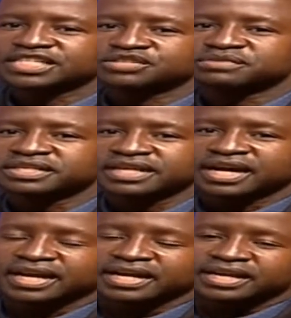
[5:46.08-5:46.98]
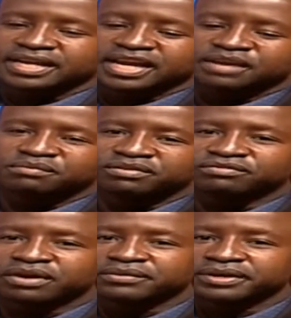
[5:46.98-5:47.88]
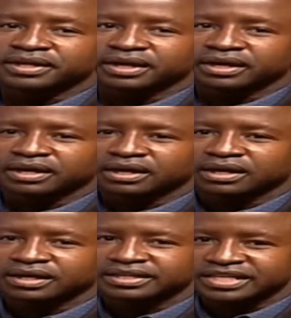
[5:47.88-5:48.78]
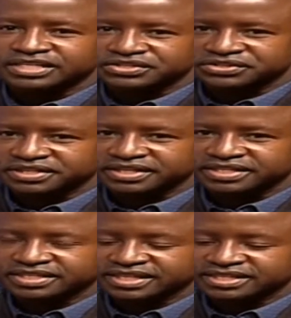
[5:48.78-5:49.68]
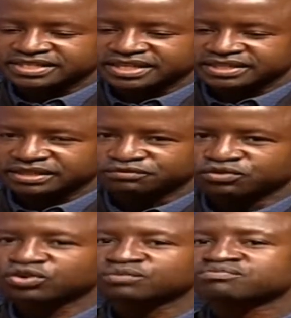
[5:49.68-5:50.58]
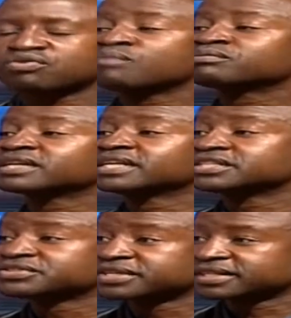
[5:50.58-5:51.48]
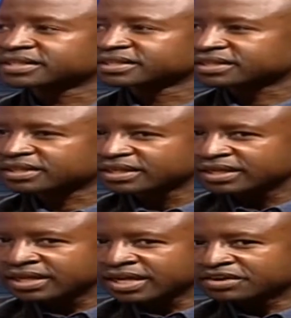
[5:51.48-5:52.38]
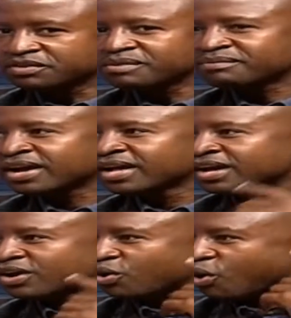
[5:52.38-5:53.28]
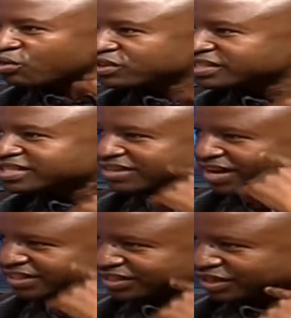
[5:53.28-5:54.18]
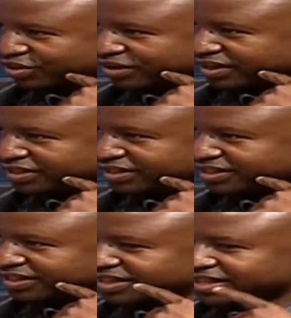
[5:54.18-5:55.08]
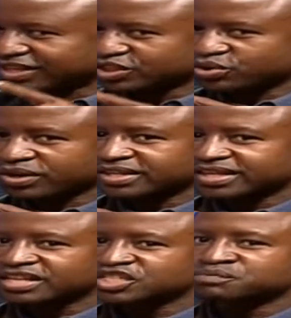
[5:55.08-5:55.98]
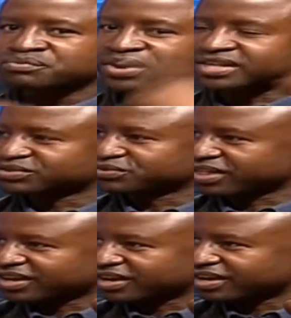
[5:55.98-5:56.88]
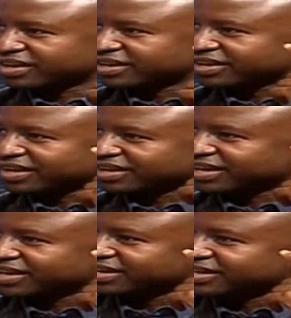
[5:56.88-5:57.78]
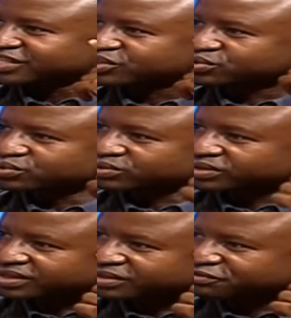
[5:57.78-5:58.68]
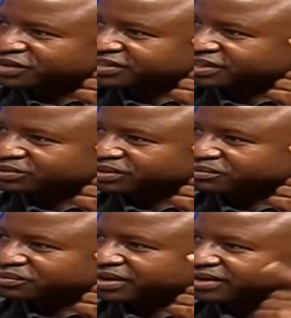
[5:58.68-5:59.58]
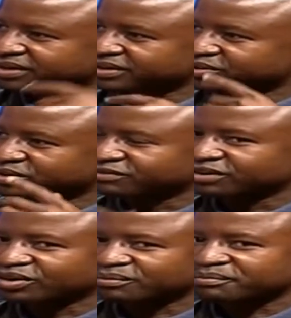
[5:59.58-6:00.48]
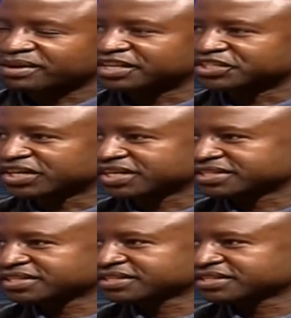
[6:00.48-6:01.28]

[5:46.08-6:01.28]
media can be very dangerous in a sense that if not promptly treated, remember, all these structures are connected. So it then spreads further. It can then lead to infection to the brain. You develop meningitis.